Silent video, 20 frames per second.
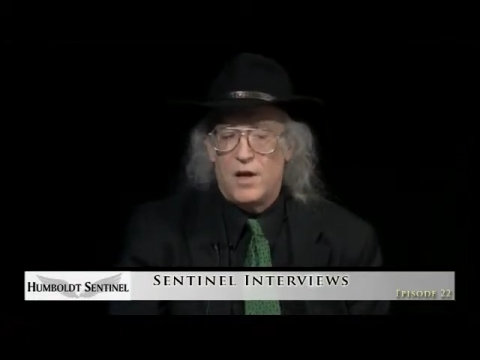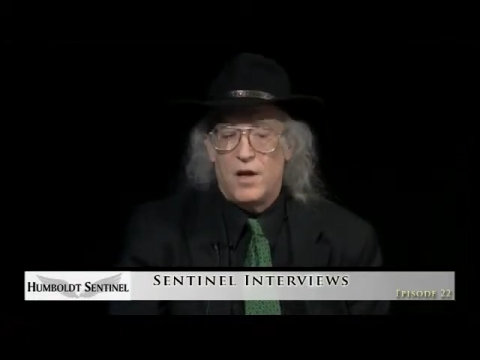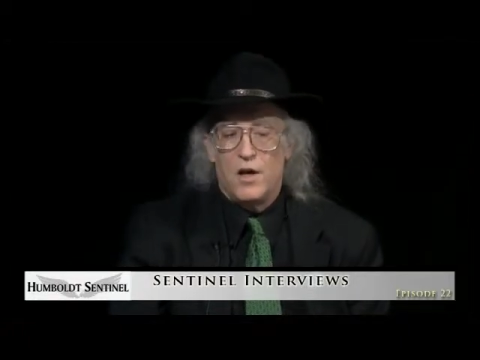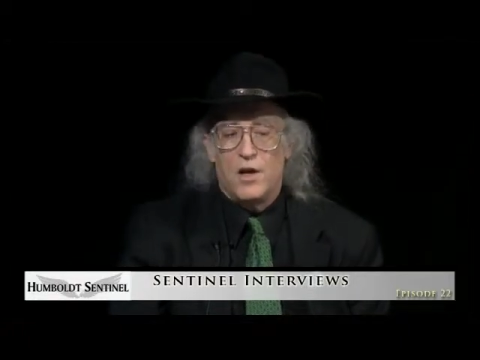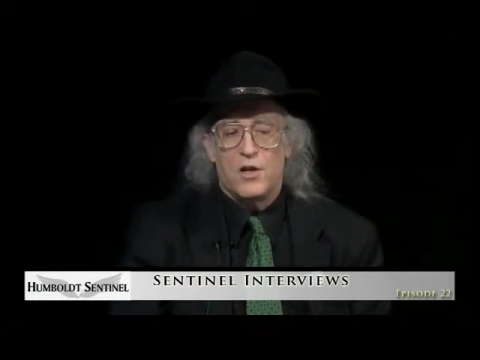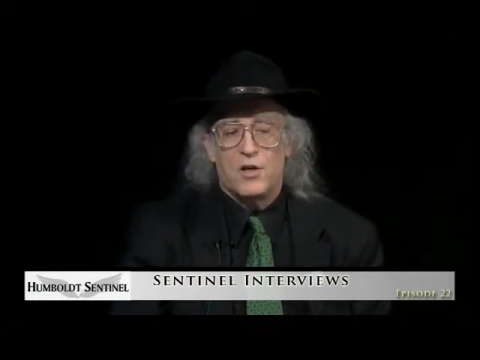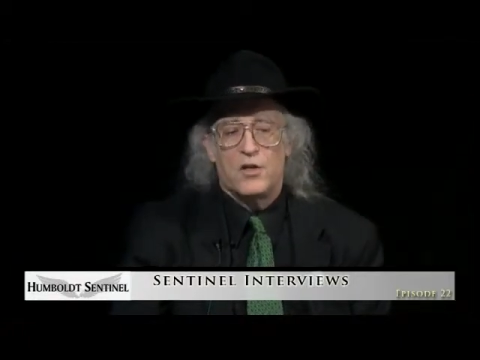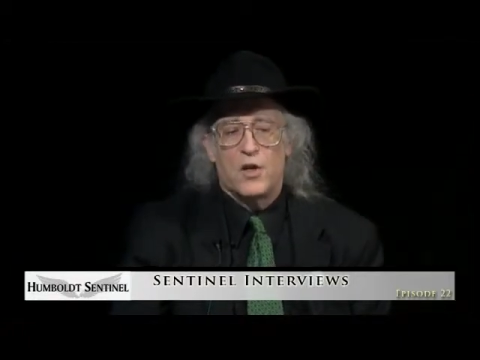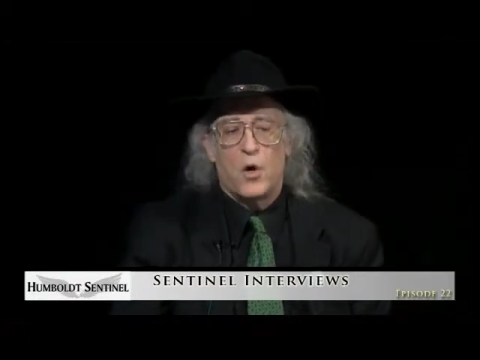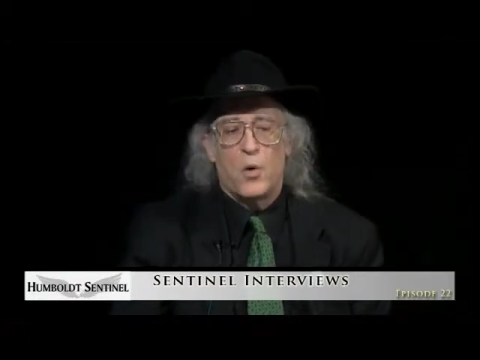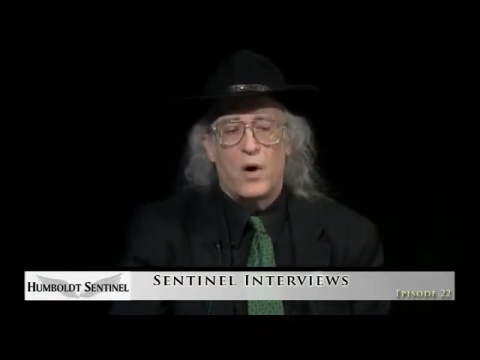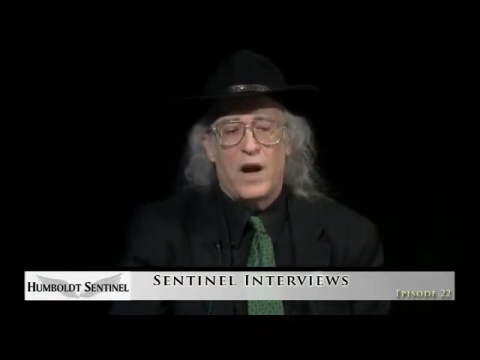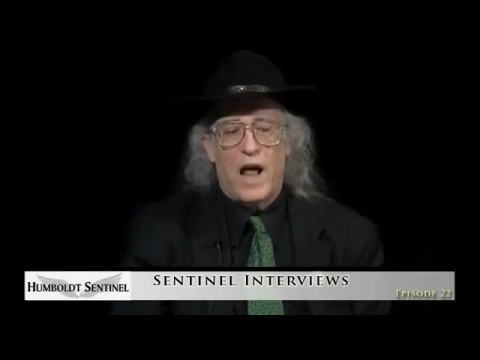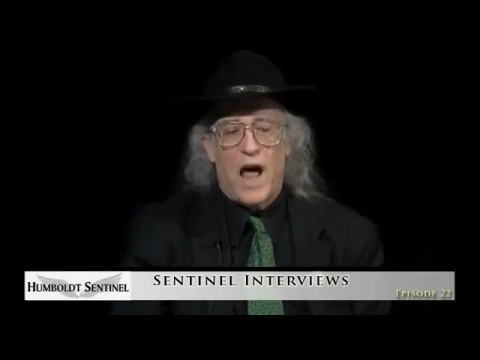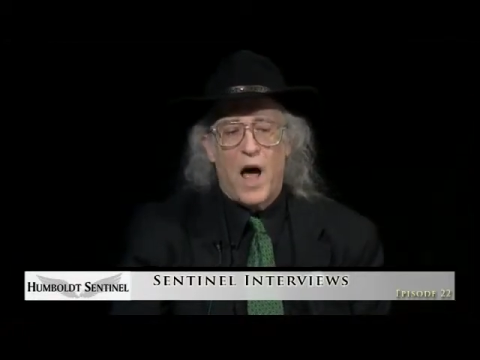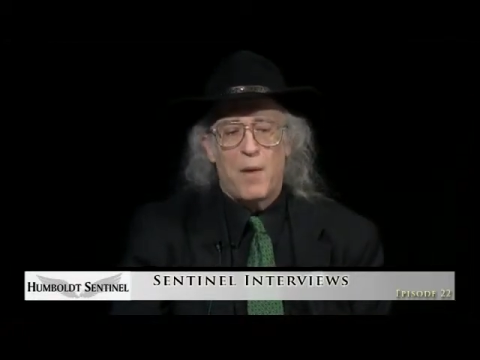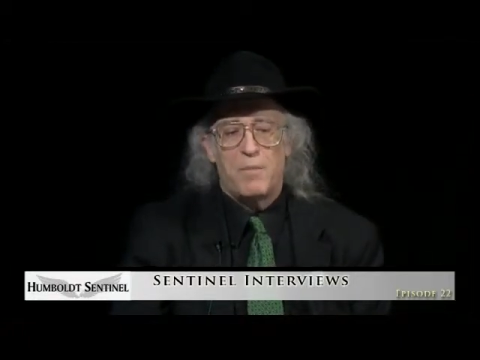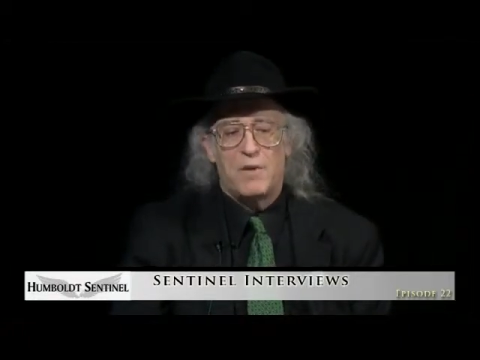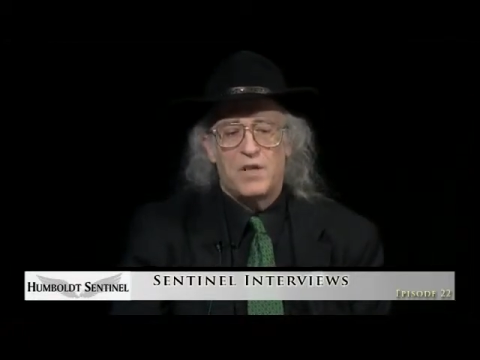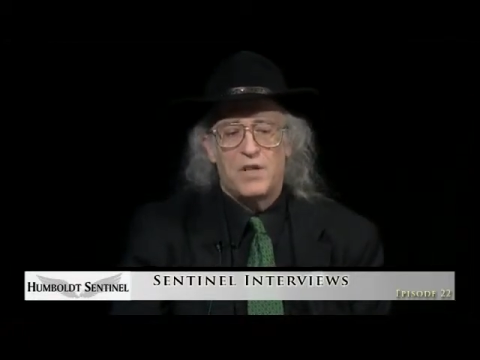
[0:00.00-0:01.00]
So what
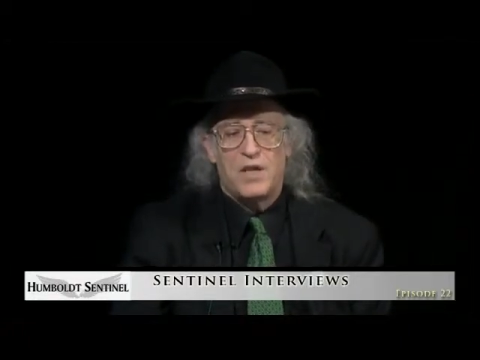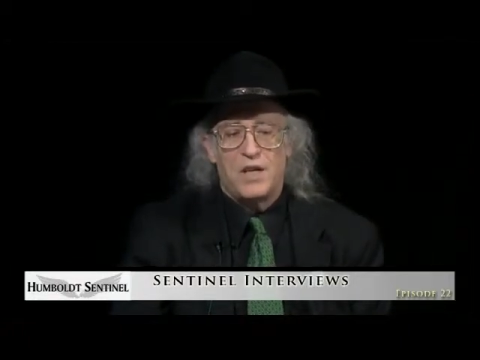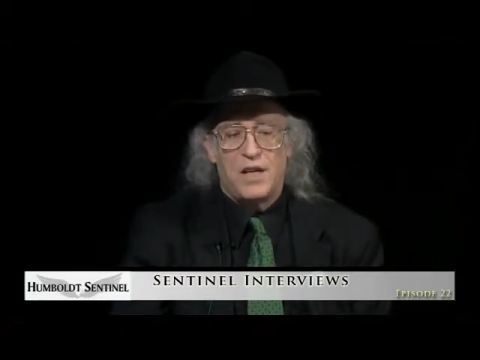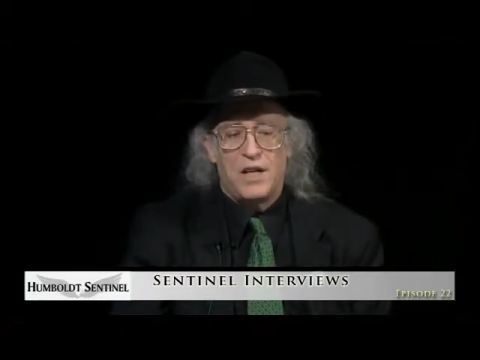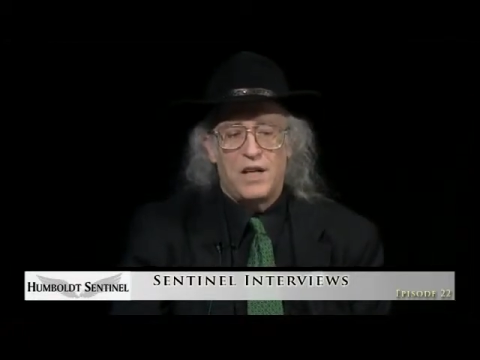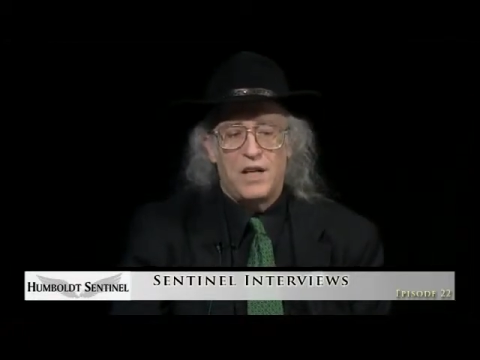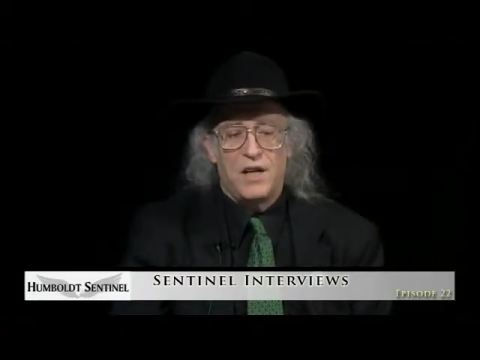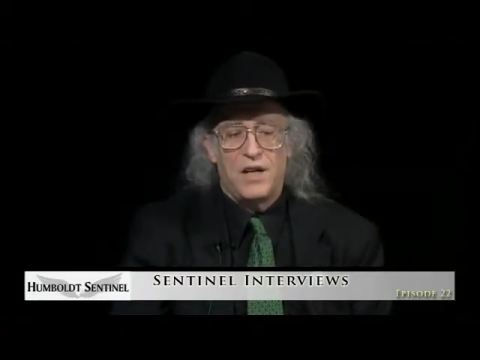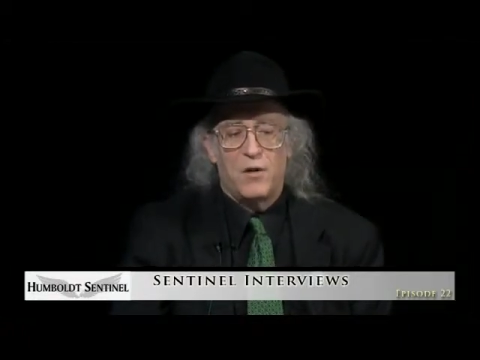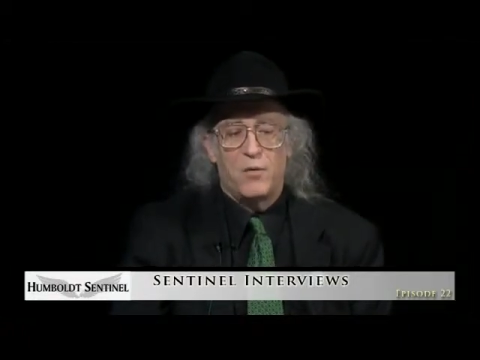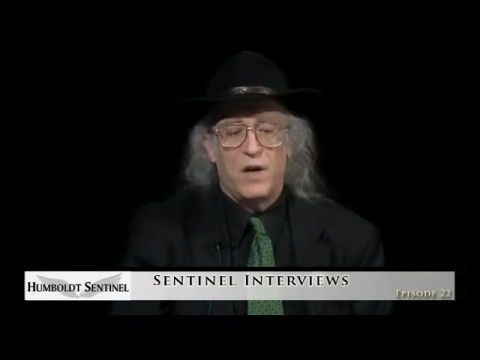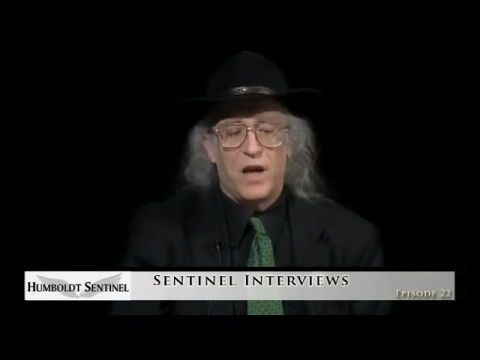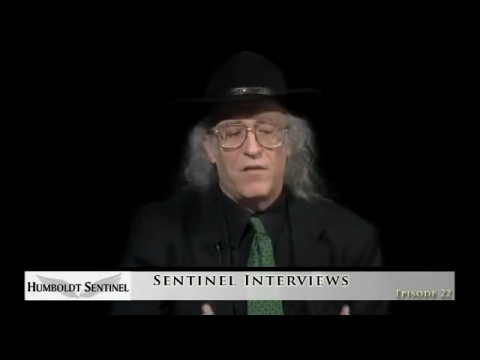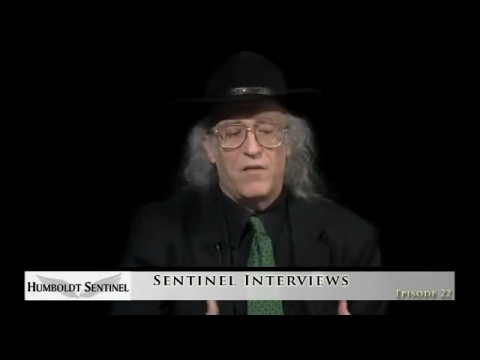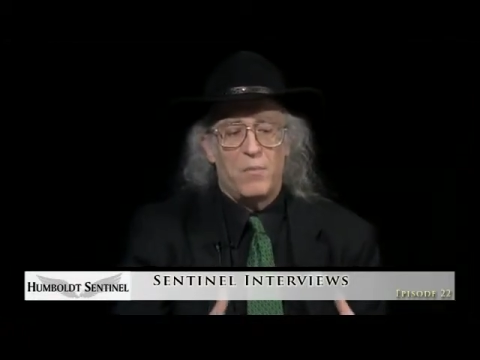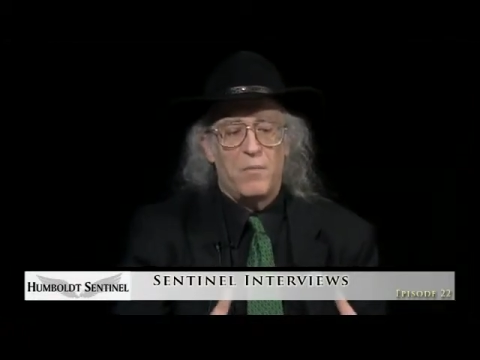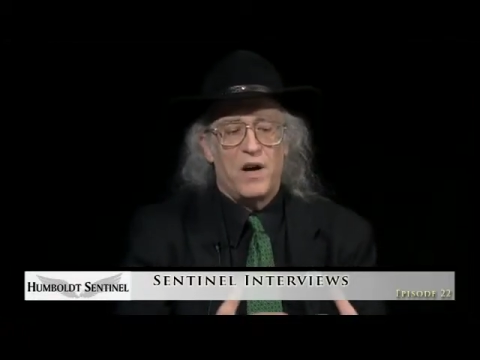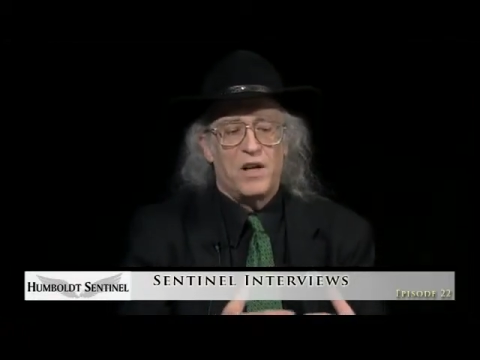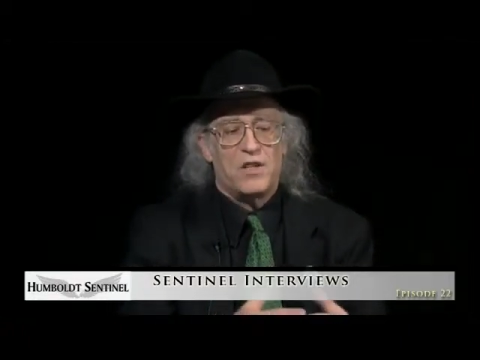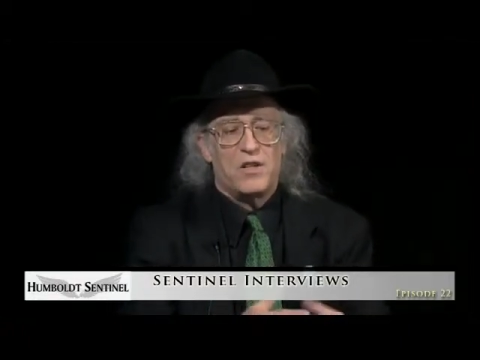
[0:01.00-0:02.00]
happens here, we have
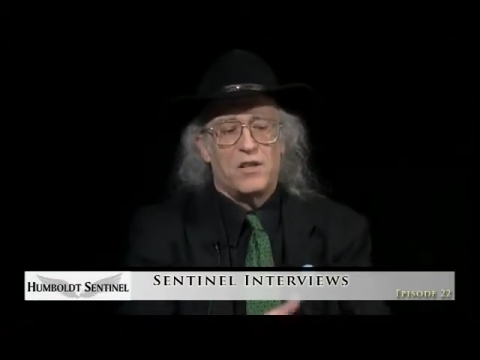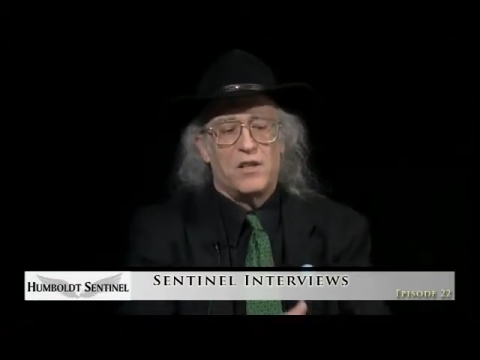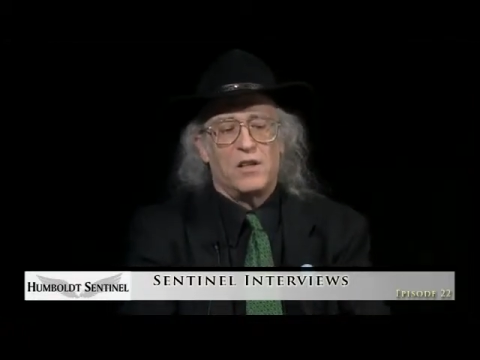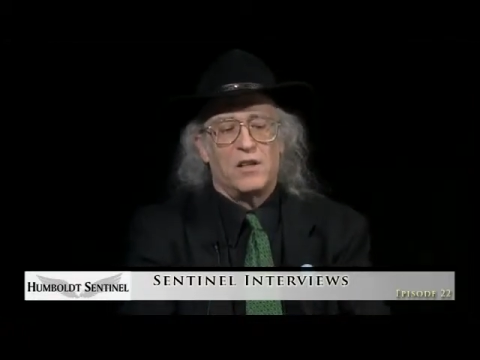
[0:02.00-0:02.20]
a much